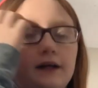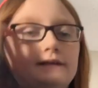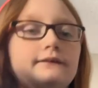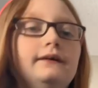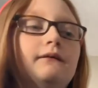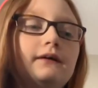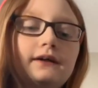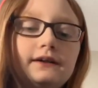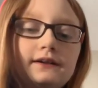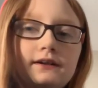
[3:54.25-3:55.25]
And so no
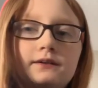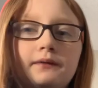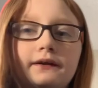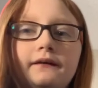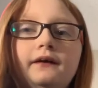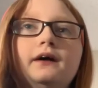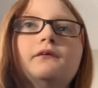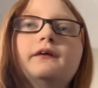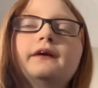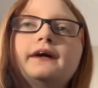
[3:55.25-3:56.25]
one can suspect a
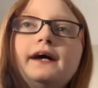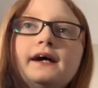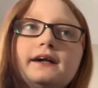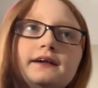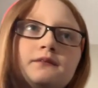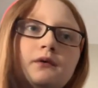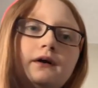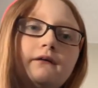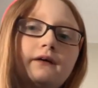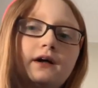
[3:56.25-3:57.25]
thing when the candy's
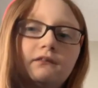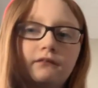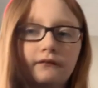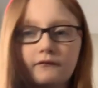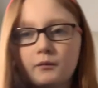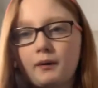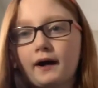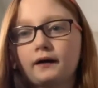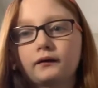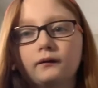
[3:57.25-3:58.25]
below the cover of the
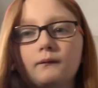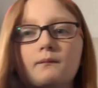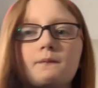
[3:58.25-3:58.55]
bag.